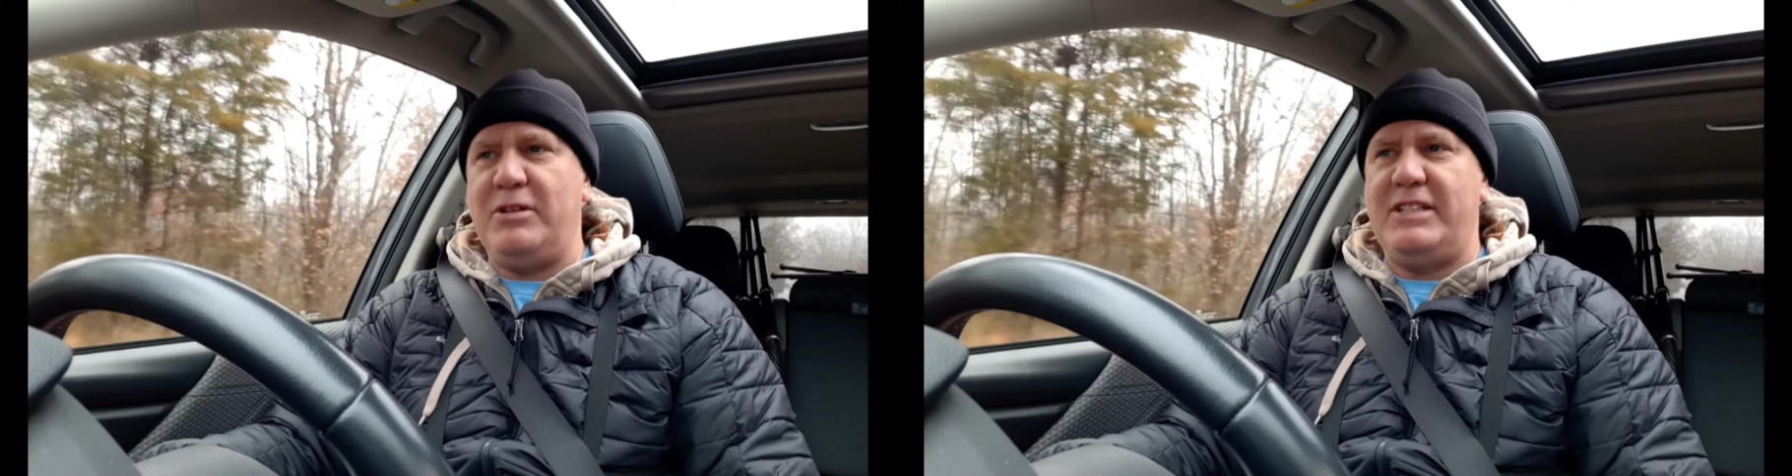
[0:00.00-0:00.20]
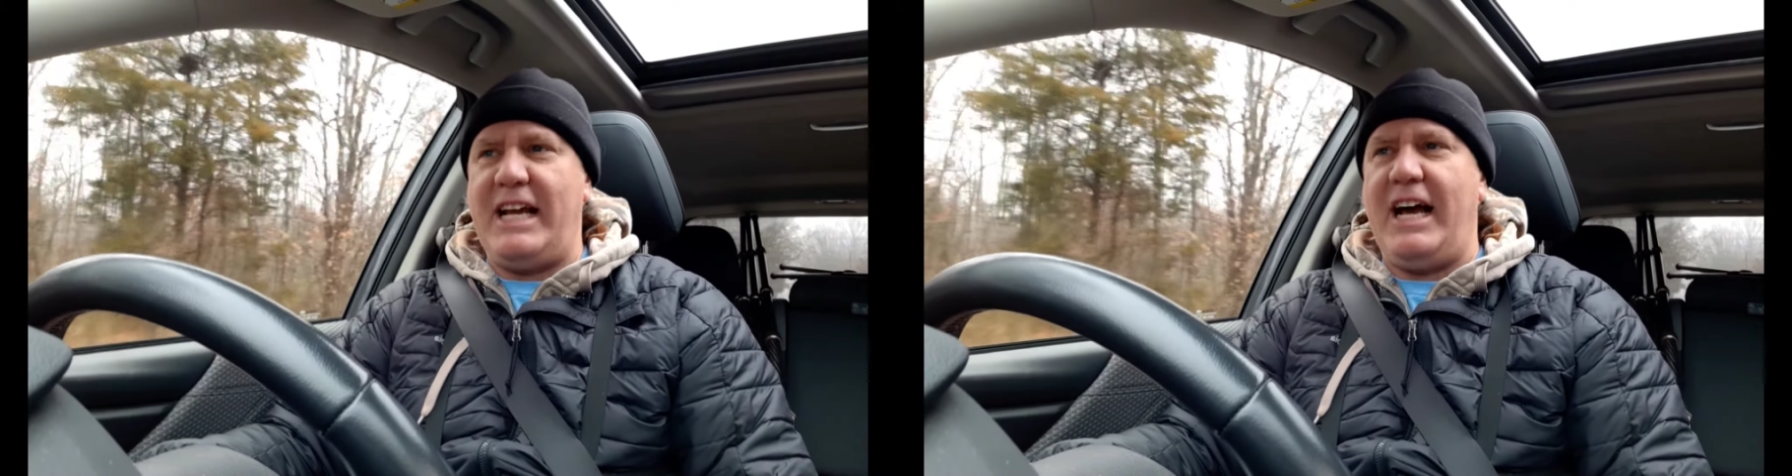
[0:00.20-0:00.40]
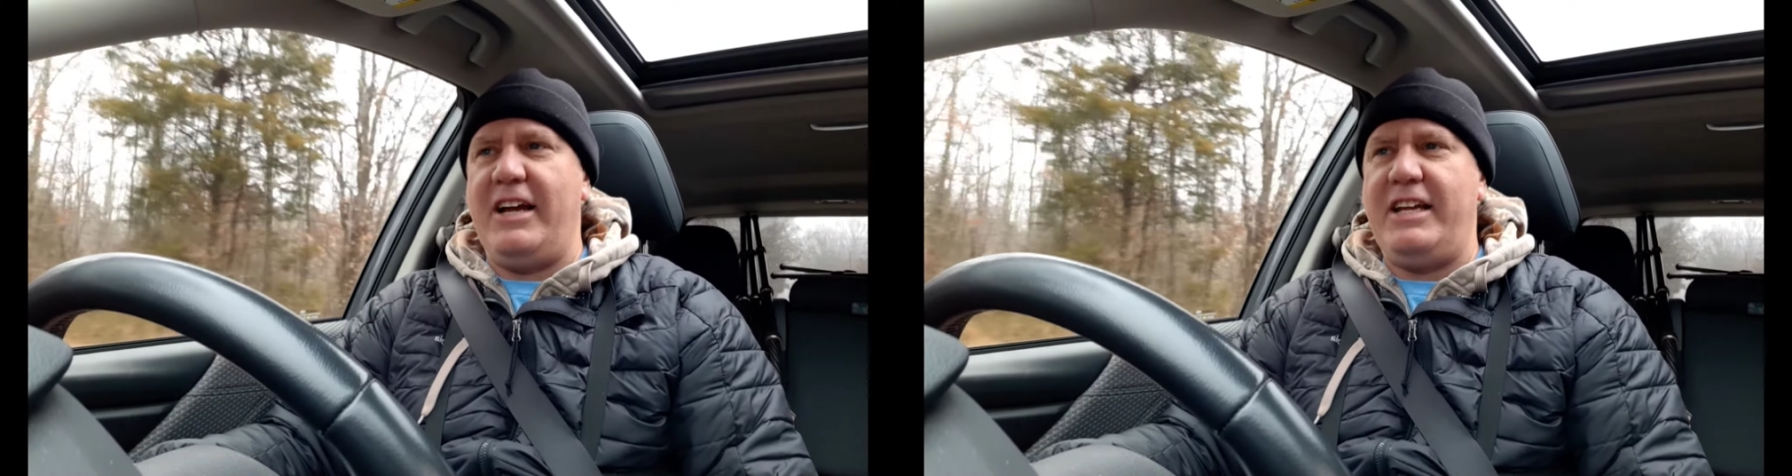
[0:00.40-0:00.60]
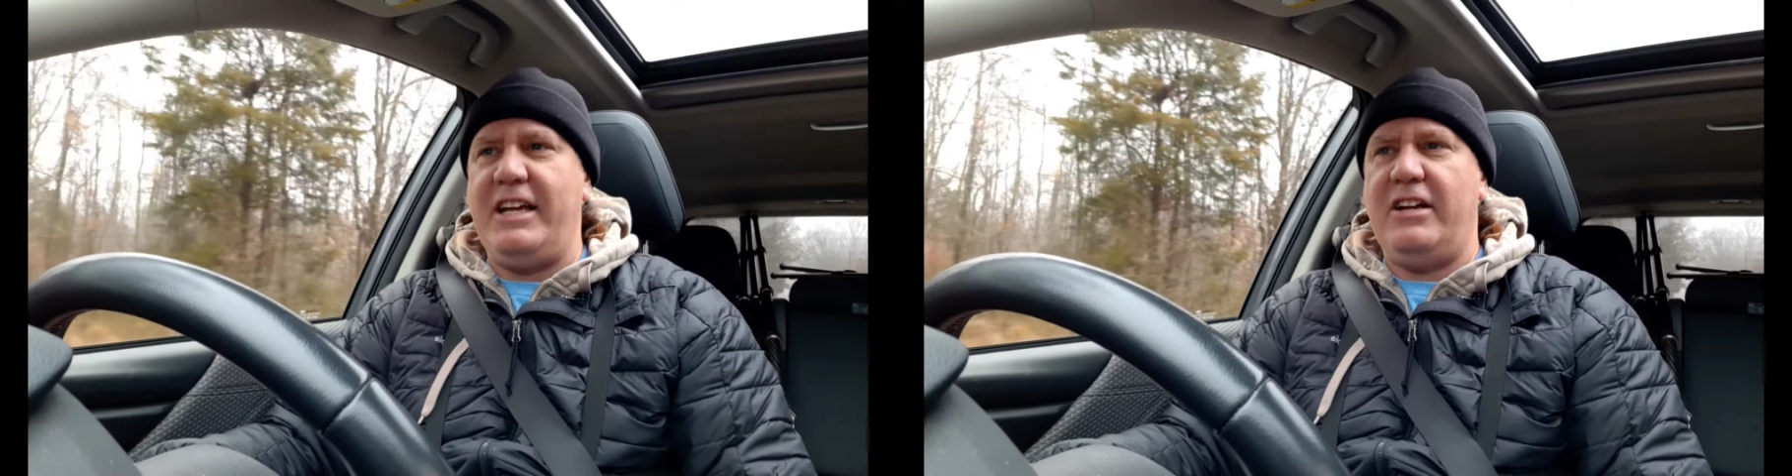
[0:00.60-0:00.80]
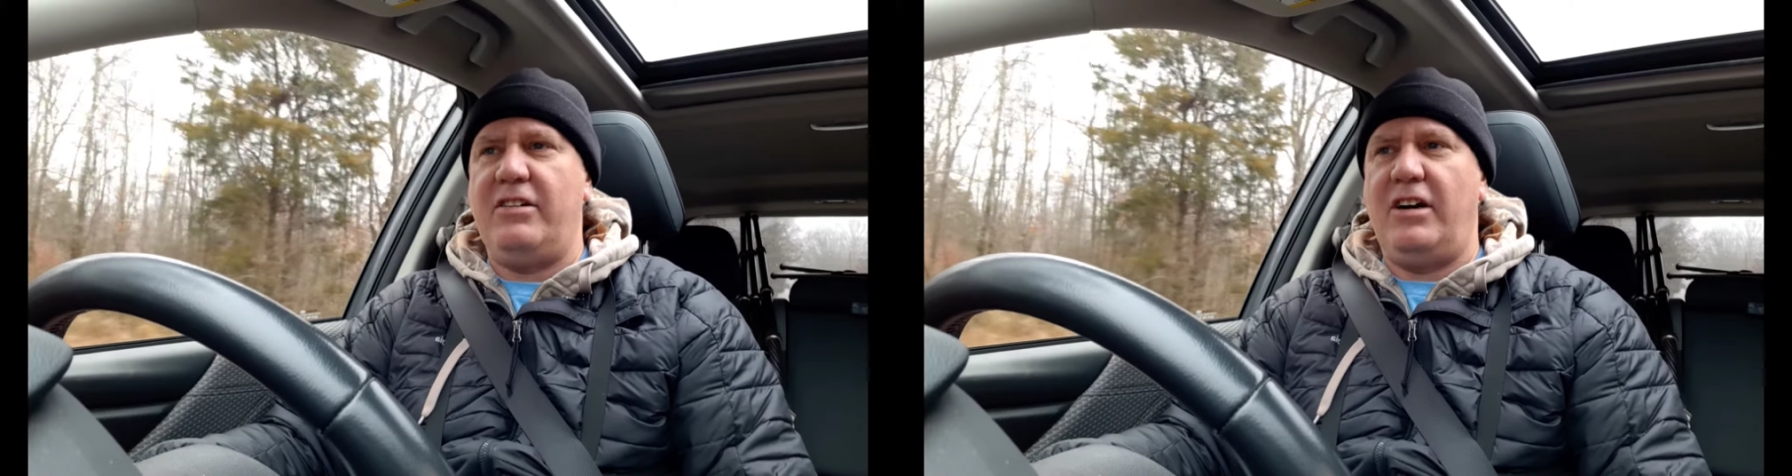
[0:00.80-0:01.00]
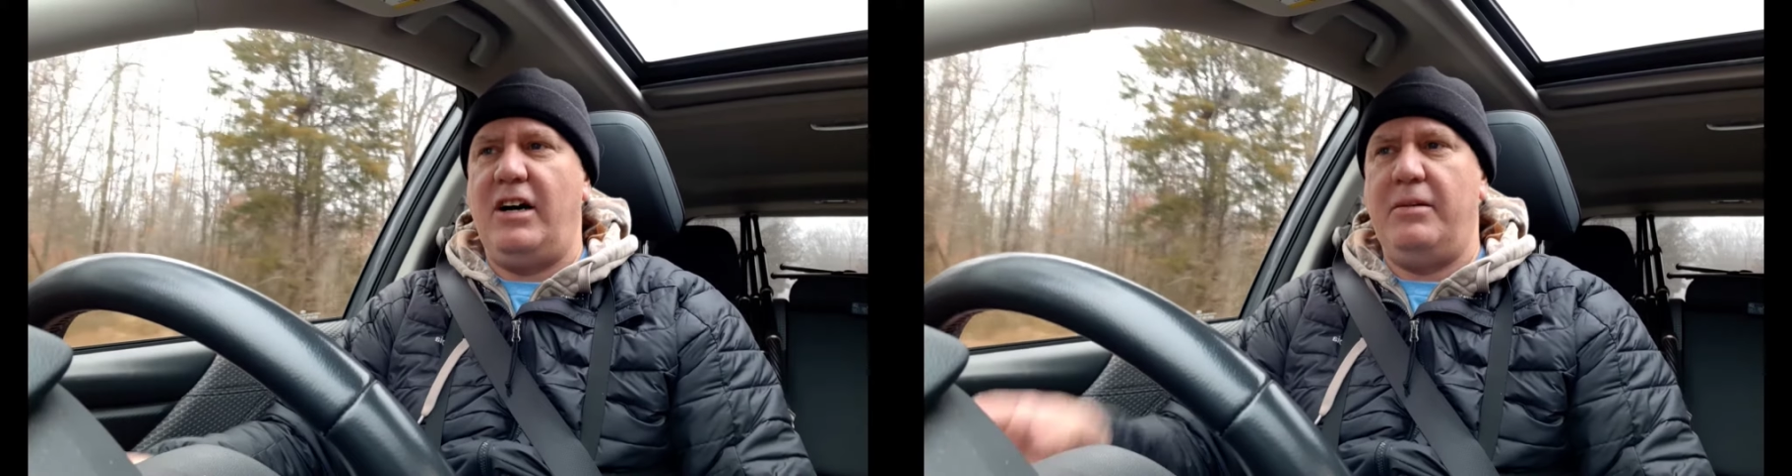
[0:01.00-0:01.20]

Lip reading: day out here.